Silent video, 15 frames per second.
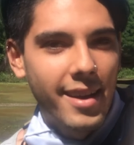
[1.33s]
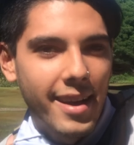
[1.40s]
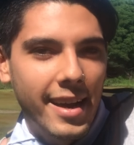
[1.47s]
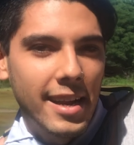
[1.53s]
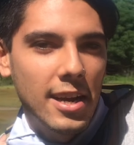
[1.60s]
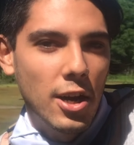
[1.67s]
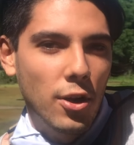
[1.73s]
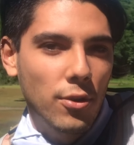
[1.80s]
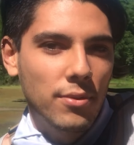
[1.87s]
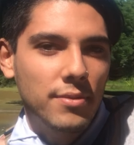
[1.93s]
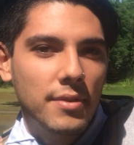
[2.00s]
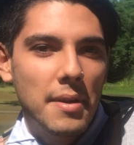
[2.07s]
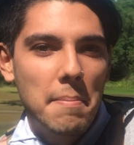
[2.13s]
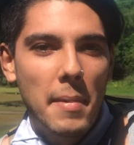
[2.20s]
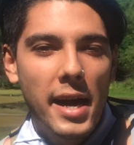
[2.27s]
Hello,
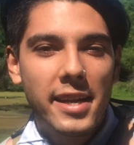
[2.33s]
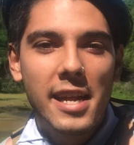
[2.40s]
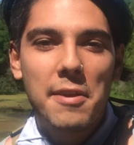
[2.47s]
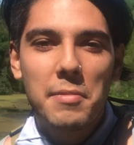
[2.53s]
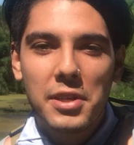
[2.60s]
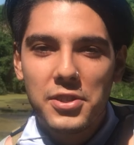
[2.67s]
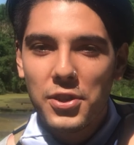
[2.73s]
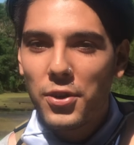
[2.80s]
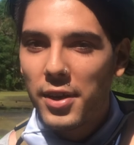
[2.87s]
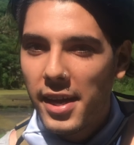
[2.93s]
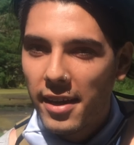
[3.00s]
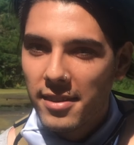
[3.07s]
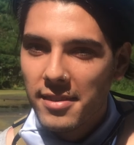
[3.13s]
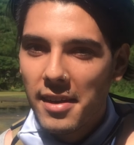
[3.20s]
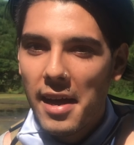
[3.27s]
my name is
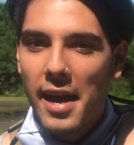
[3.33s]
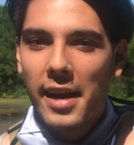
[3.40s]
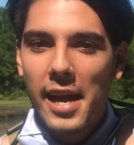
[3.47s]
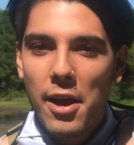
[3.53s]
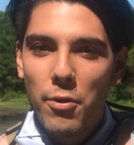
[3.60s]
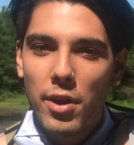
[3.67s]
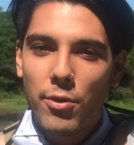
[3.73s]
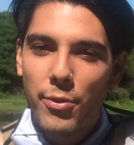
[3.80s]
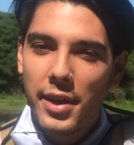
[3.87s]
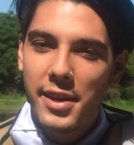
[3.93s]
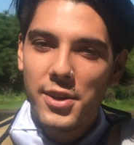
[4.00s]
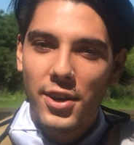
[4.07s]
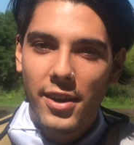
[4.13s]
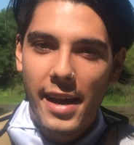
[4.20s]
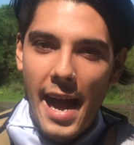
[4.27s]
Julian and I will be
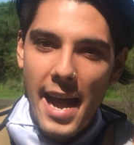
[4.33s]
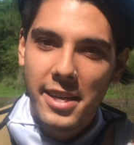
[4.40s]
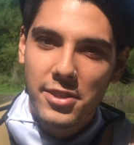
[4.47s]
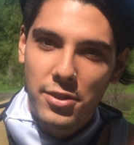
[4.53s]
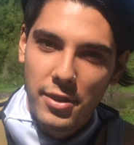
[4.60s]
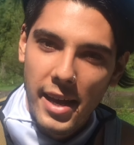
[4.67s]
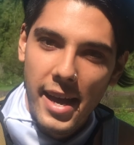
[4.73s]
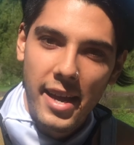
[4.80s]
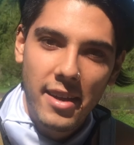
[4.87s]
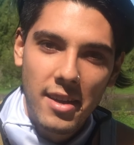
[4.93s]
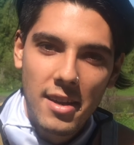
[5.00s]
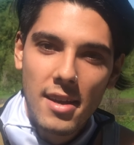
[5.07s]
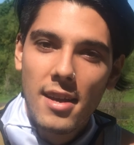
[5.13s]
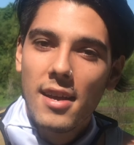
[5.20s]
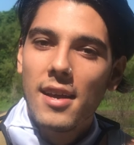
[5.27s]
your guide today
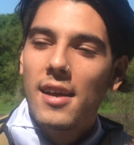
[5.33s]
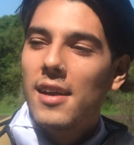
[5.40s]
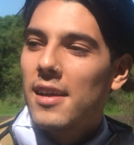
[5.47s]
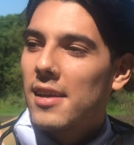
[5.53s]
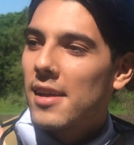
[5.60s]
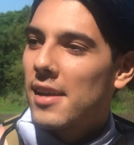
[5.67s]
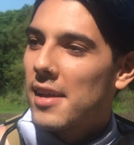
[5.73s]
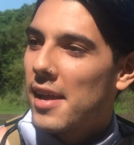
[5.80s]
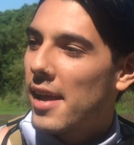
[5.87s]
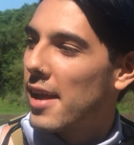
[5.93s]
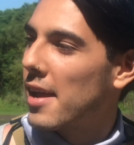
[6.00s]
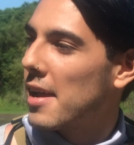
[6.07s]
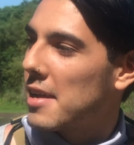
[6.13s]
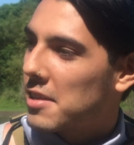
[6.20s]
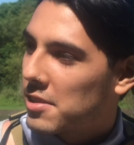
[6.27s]

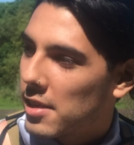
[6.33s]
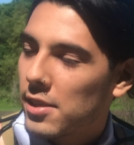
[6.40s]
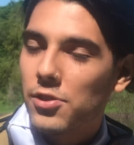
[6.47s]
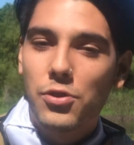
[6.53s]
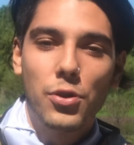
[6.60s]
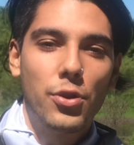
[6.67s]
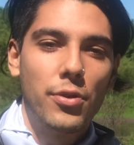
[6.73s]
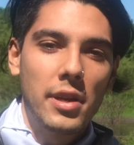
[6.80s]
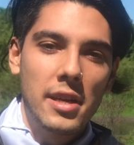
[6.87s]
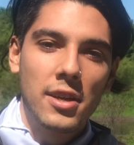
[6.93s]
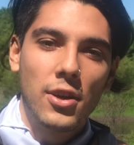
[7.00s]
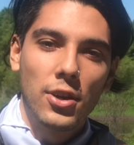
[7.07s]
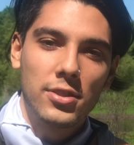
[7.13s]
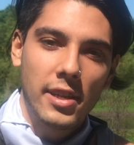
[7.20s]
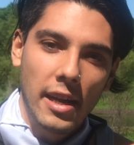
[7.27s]
in this tour in
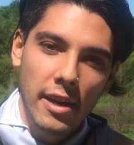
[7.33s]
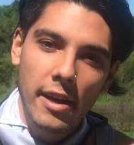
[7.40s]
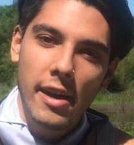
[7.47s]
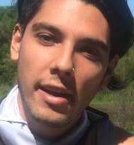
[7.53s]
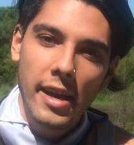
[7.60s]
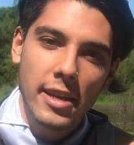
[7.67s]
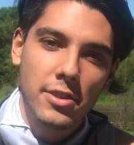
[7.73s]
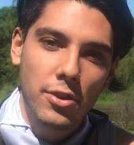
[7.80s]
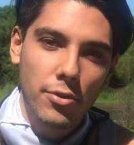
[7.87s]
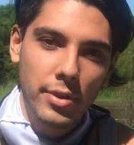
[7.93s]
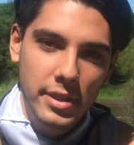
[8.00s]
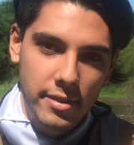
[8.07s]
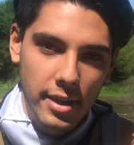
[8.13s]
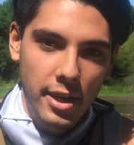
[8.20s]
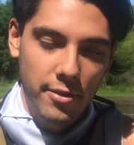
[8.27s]
Costanera Nature
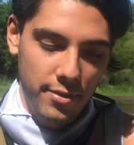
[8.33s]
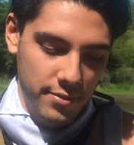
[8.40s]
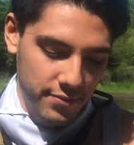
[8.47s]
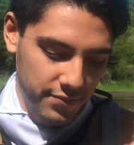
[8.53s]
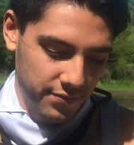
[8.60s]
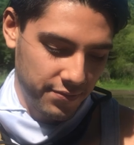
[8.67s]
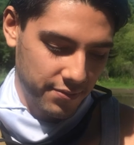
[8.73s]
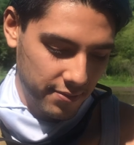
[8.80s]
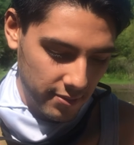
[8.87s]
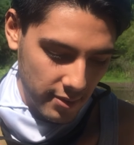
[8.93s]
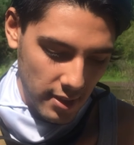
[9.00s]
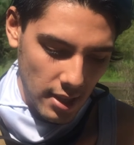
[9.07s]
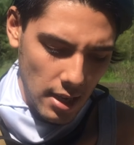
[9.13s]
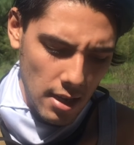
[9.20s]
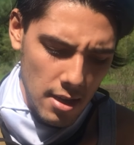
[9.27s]
Reserve.
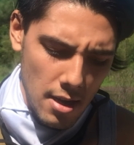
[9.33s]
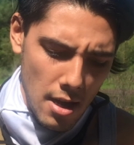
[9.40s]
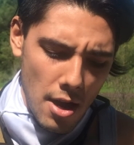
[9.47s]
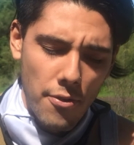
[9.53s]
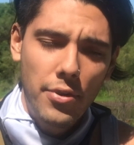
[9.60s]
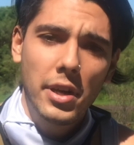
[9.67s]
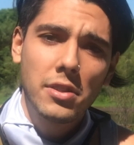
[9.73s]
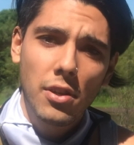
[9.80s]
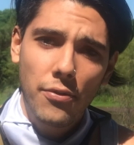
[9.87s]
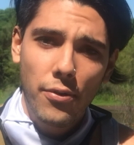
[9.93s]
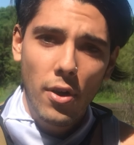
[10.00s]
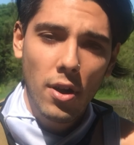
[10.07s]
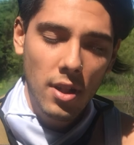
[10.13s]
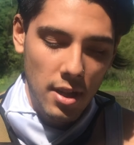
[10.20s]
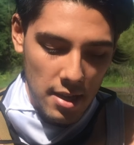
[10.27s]
First of
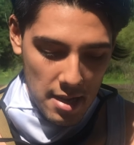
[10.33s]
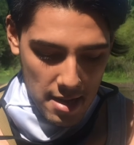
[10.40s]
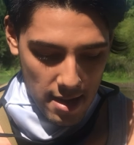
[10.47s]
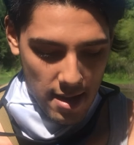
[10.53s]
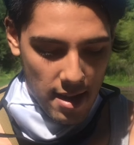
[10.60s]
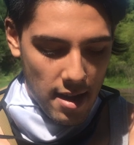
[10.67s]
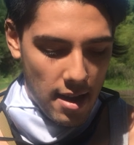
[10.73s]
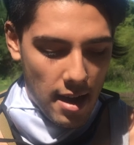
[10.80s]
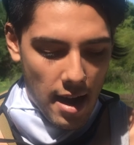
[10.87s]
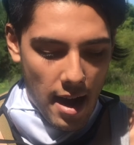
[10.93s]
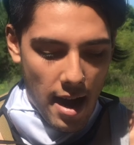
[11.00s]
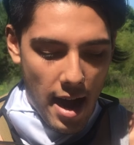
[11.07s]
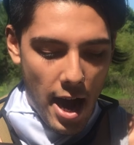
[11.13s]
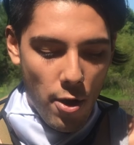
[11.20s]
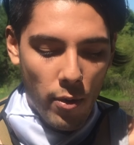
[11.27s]
all,
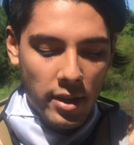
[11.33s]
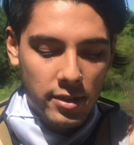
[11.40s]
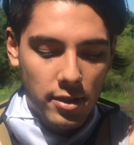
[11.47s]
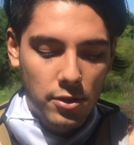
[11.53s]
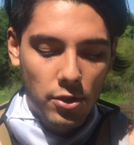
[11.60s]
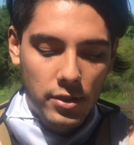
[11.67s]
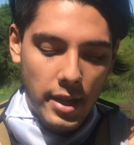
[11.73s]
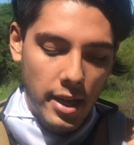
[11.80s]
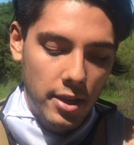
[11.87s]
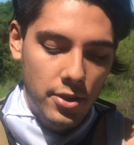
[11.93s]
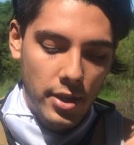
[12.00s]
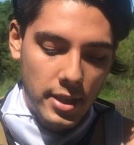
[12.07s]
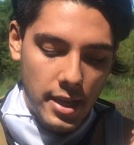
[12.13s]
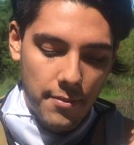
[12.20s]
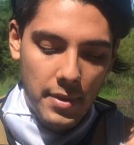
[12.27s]
I wanted to tell
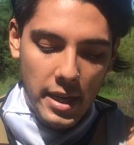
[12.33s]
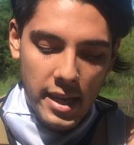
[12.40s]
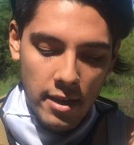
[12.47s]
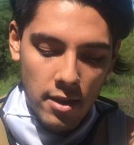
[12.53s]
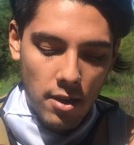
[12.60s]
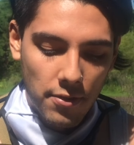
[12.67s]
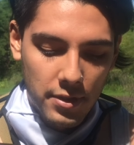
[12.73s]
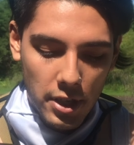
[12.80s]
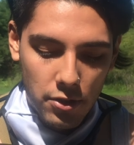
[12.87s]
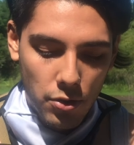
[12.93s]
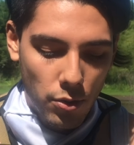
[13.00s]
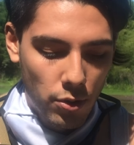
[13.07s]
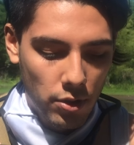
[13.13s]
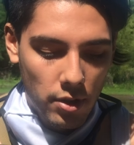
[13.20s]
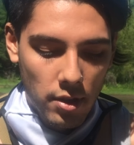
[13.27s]
you at the beginning of the
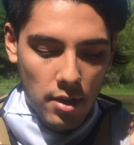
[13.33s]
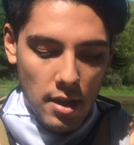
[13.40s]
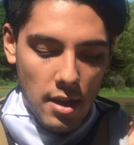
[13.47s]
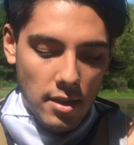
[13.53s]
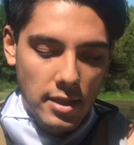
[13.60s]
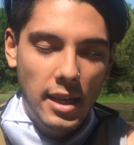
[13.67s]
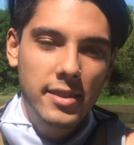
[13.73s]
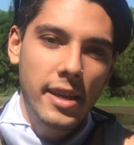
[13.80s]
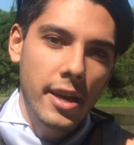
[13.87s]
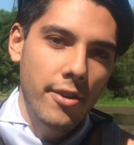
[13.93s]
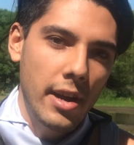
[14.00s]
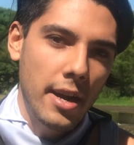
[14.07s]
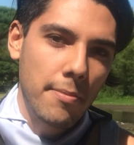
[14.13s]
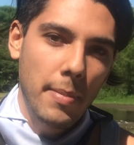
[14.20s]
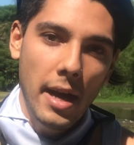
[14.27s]
tour that there
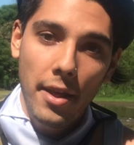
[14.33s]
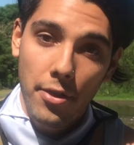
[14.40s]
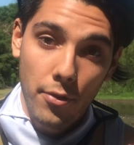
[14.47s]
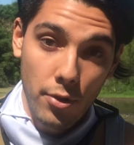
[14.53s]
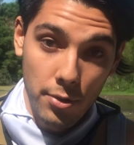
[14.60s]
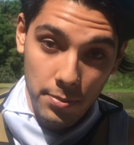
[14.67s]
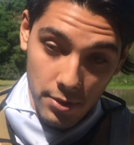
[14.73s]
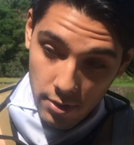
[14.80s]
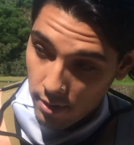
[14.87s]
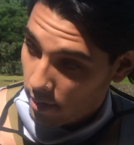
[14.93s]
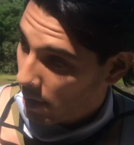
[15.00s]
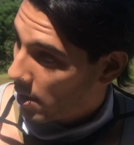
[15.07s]
are bathrooms